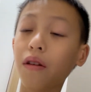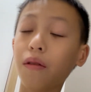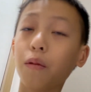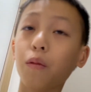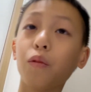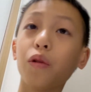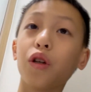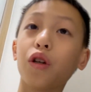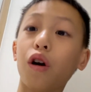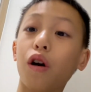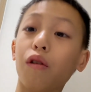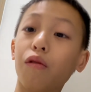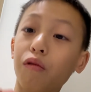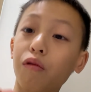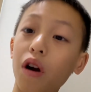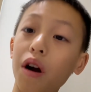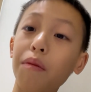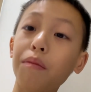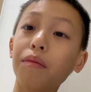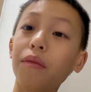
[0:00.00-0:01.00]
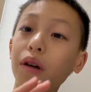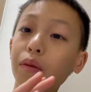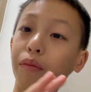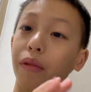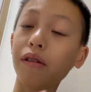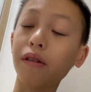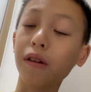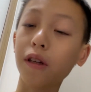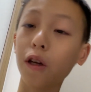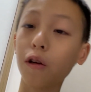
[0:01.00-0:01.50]
which are from
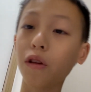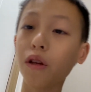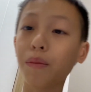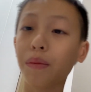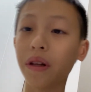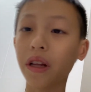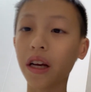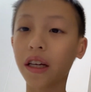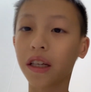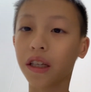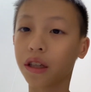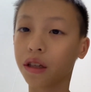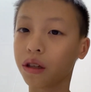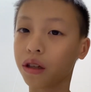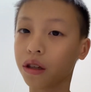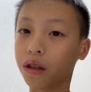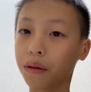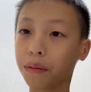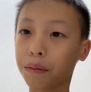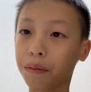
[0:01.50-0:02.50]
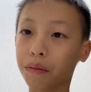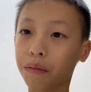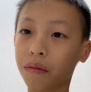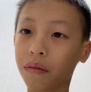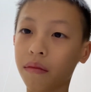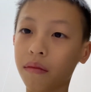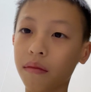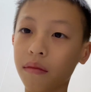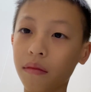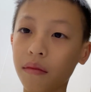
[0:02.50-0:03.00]
buffalo the place,
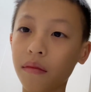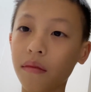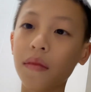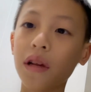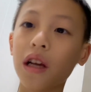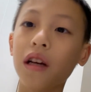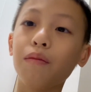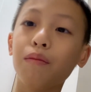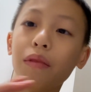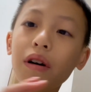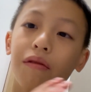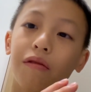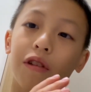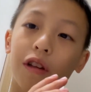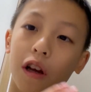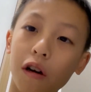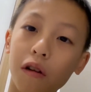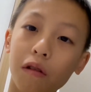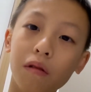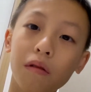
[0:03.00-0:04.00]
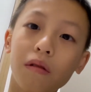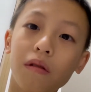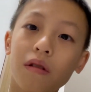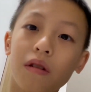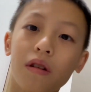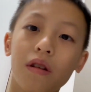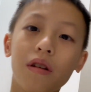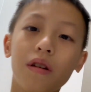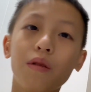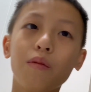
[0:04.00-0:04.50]
buffalo,
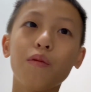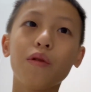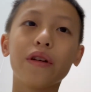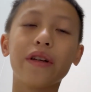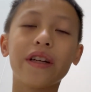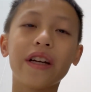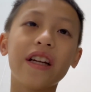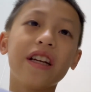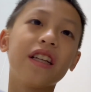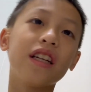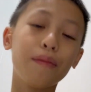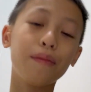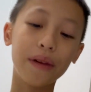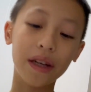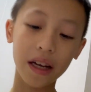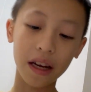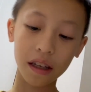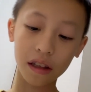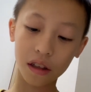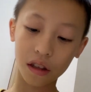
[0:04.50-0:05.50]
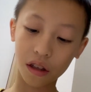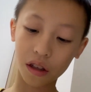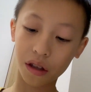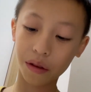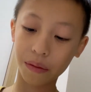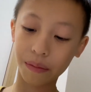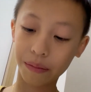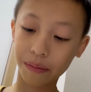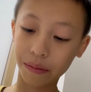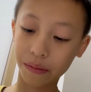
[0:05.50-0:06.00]
which intimidates,
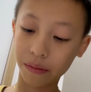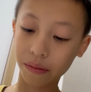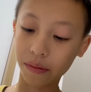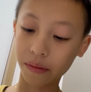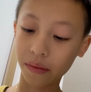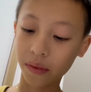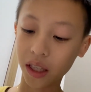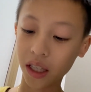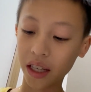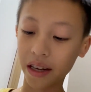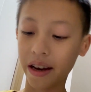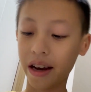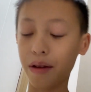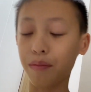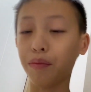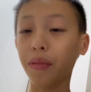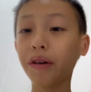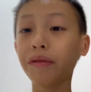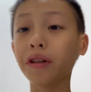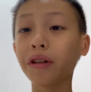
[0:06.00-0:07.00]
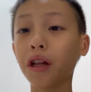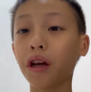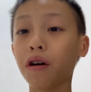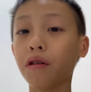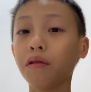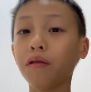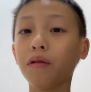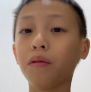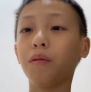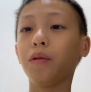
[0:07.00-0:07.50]
and
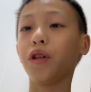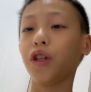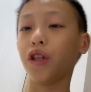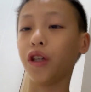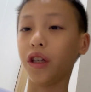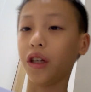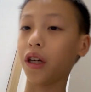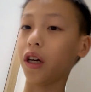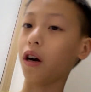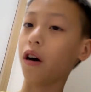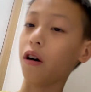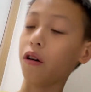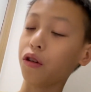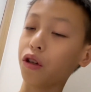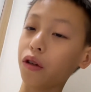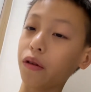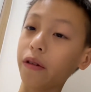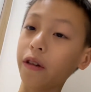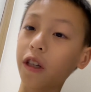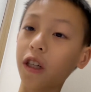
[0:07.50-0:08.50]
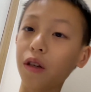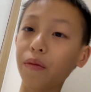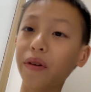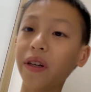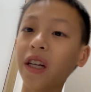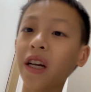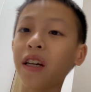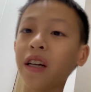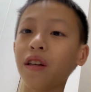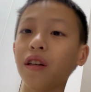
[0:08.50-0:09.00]
buffalo, which is also
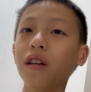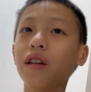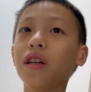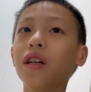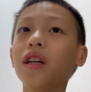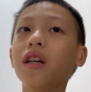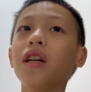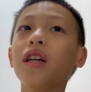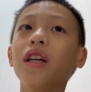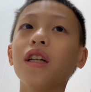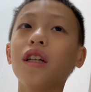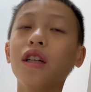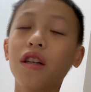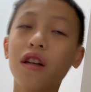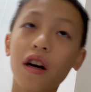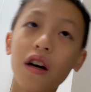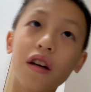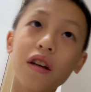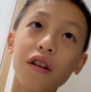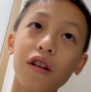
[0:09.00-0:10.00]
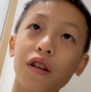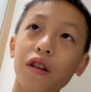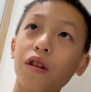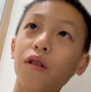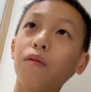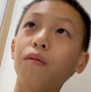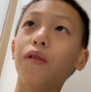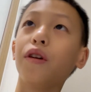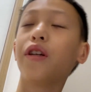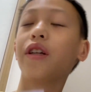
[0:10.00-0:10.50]
intimidate, ducks,
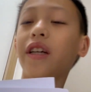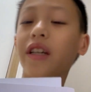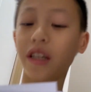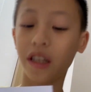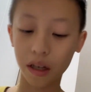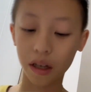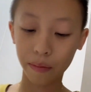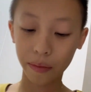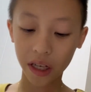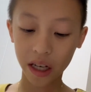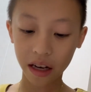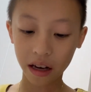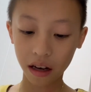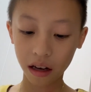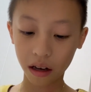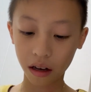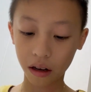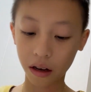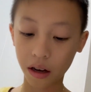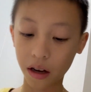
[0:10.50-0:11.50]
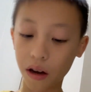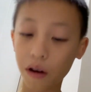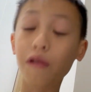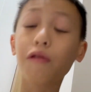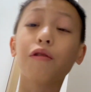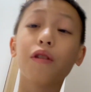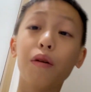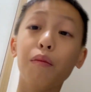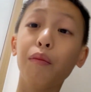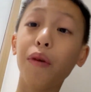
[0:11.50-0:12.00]
which intimidate
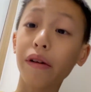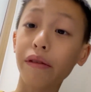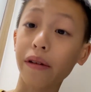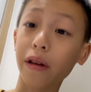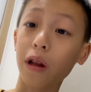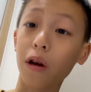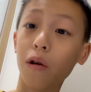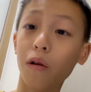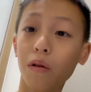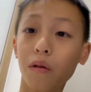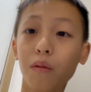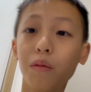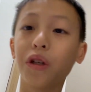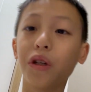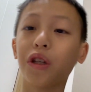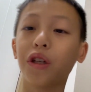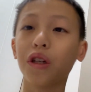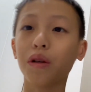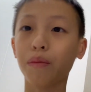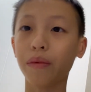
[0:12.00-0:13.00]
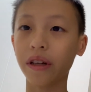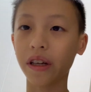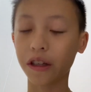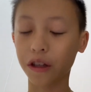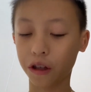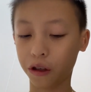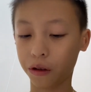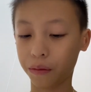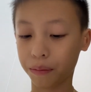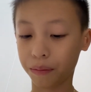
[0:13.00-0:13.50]
from buffalo, which is the place.